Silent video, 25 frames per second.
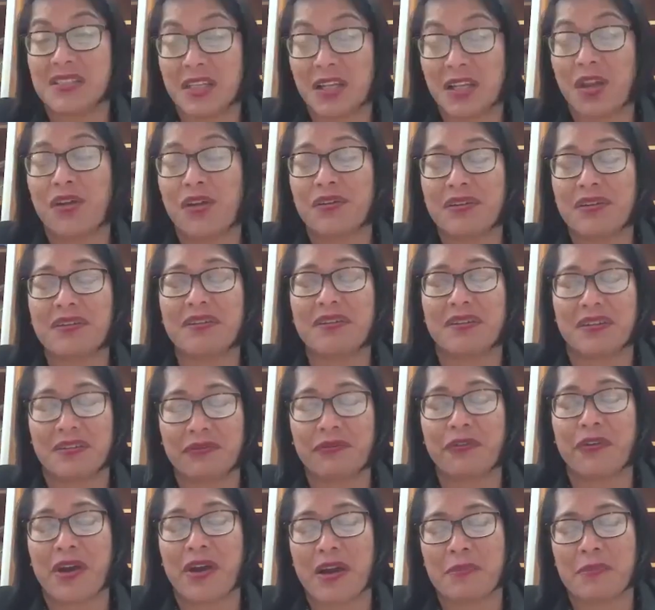a lot
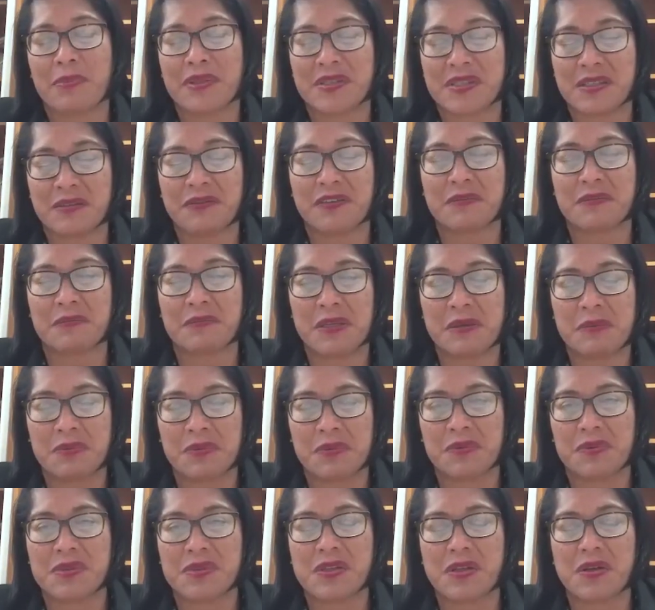for our Pacific
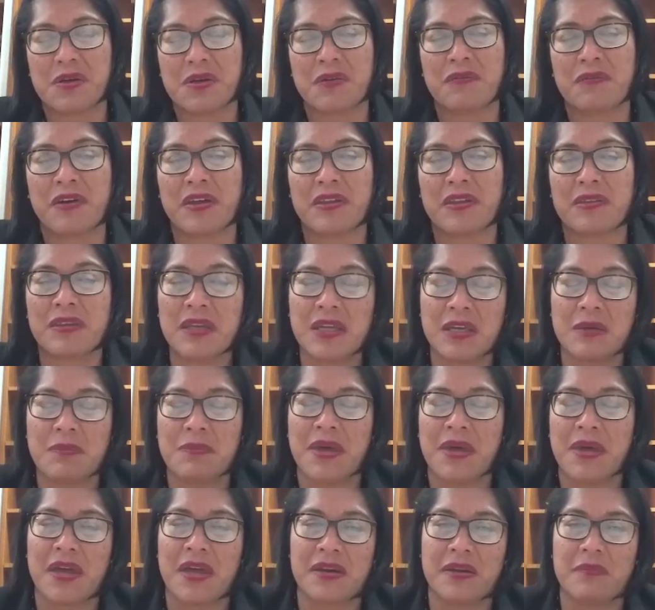people. So if I think
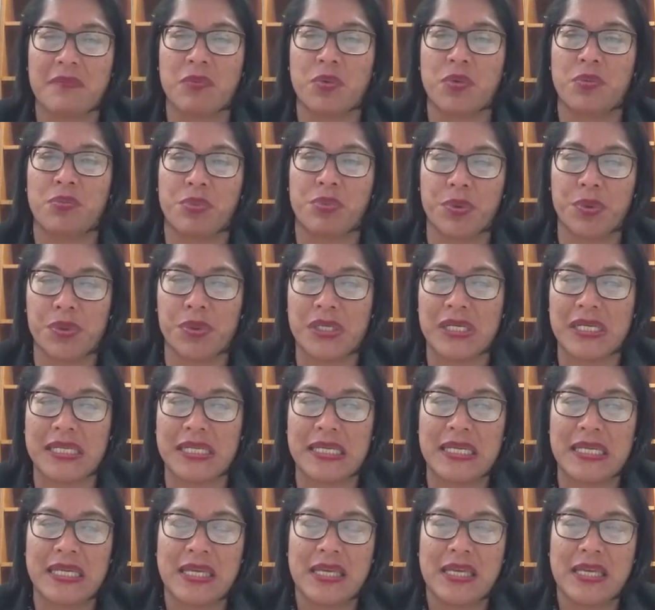about it more
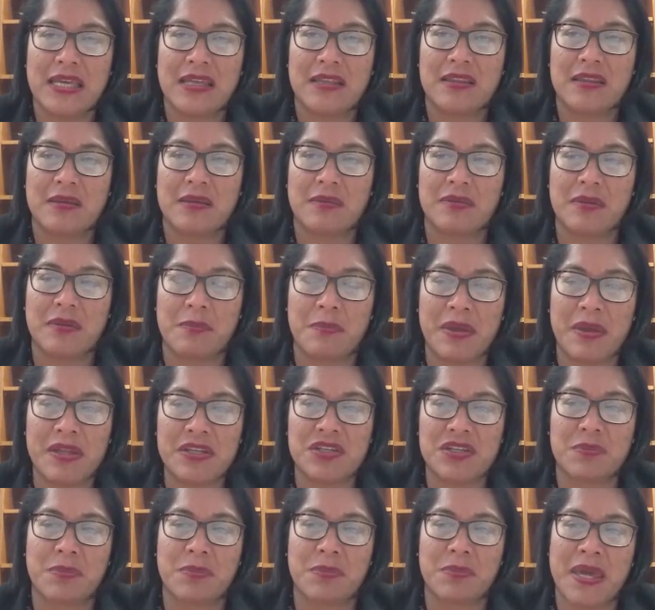broadly, the
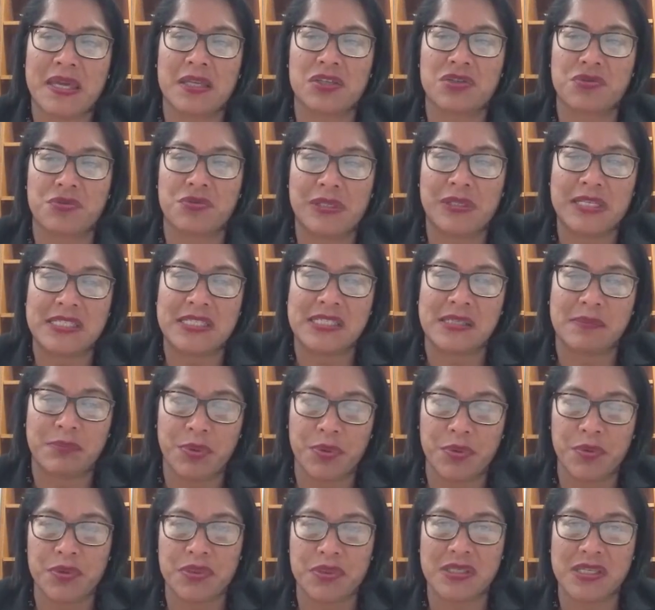budget package really
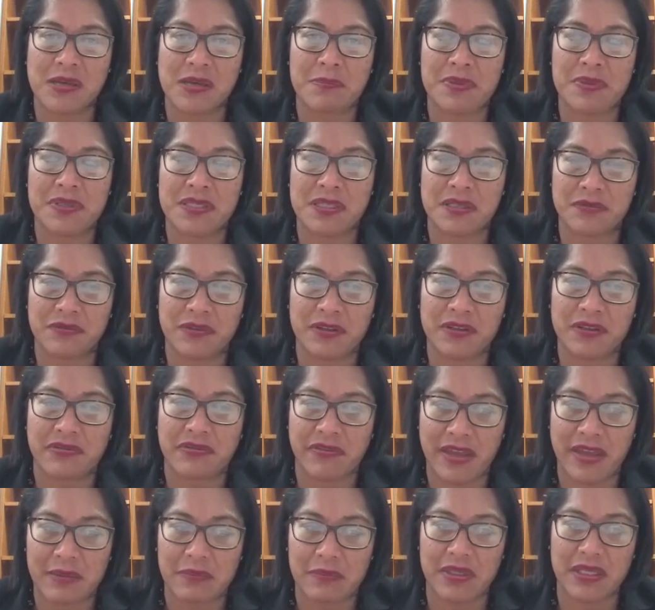supports our Pacific
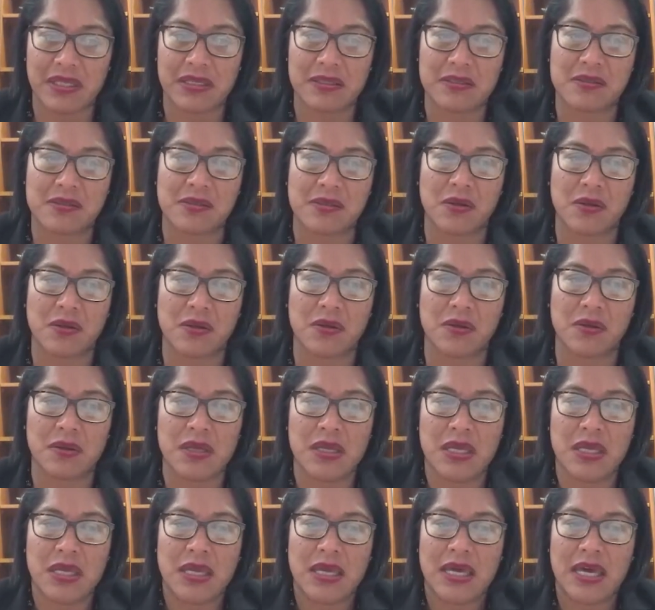families. So
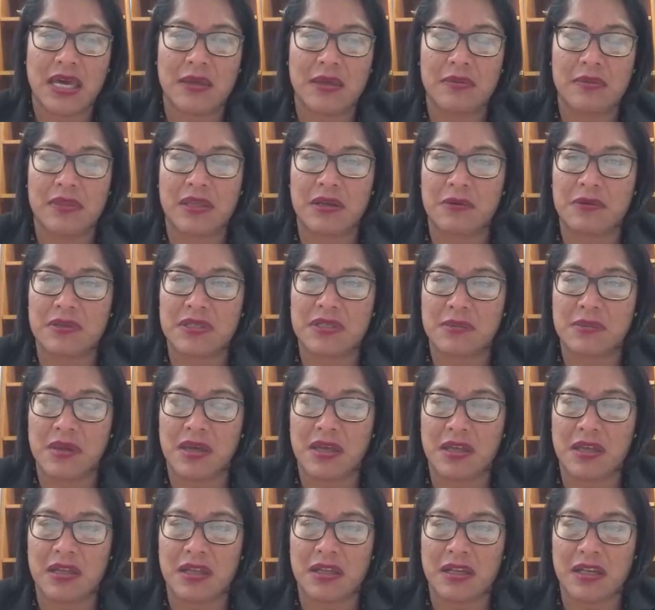there is
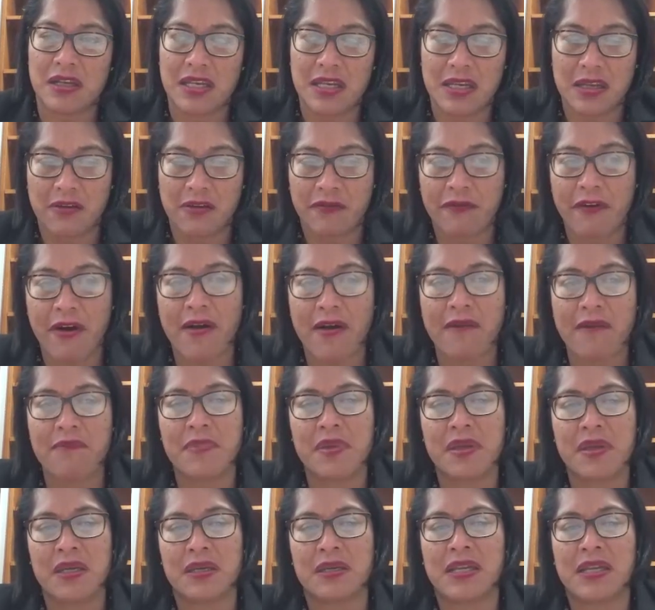5
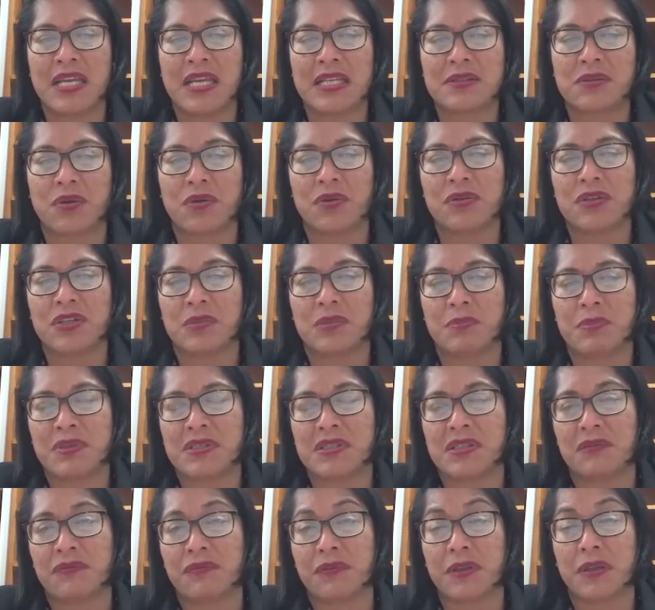million has gone to
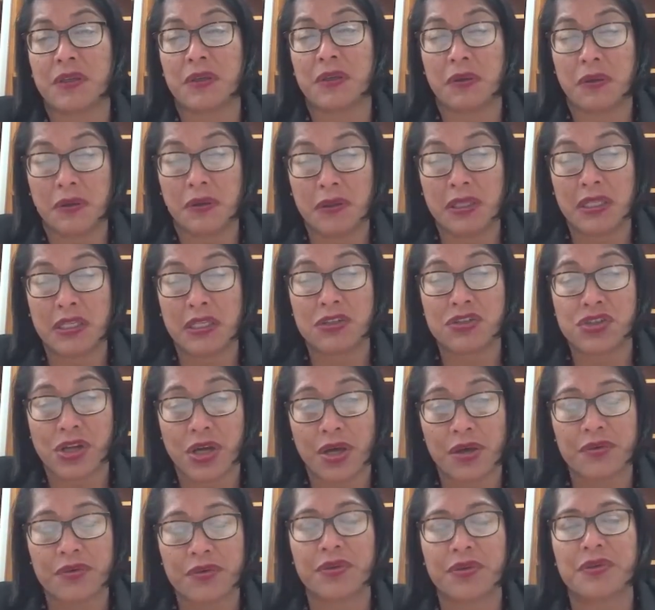Pacific early
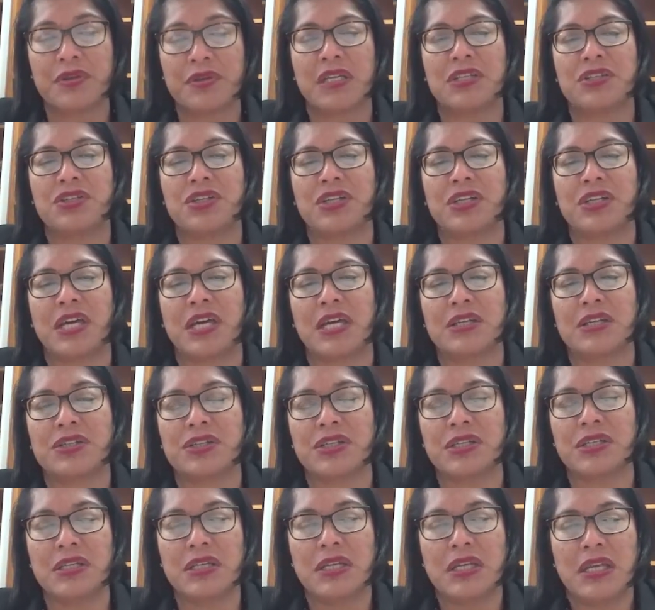childhood
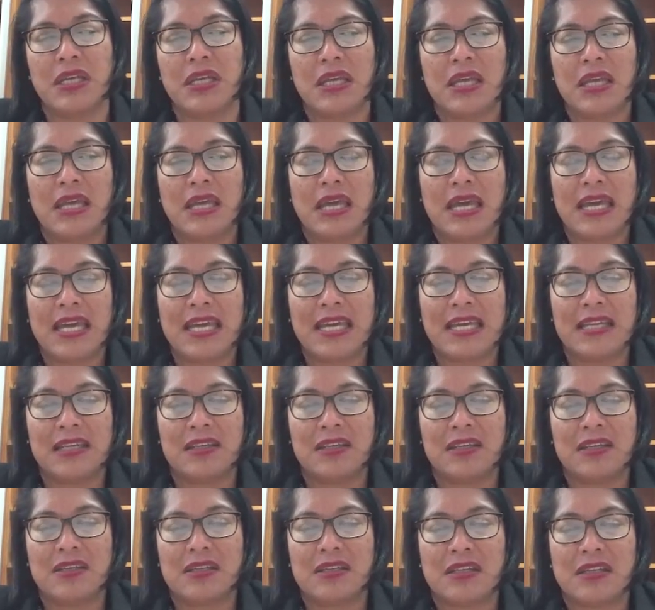education,
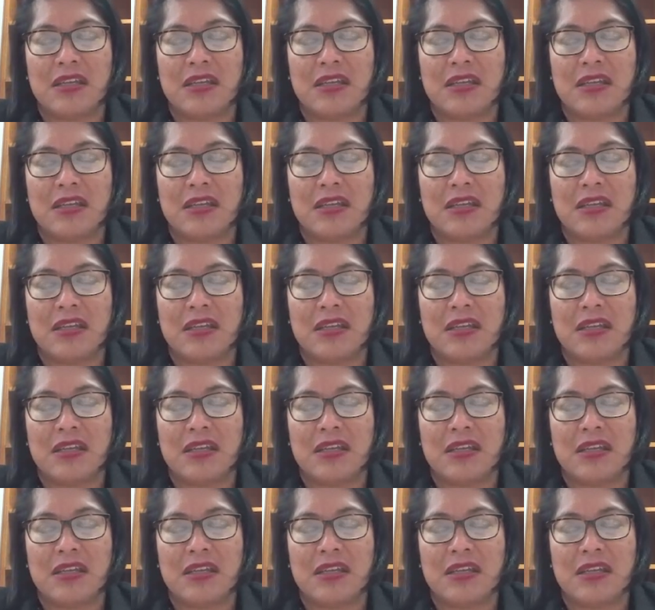and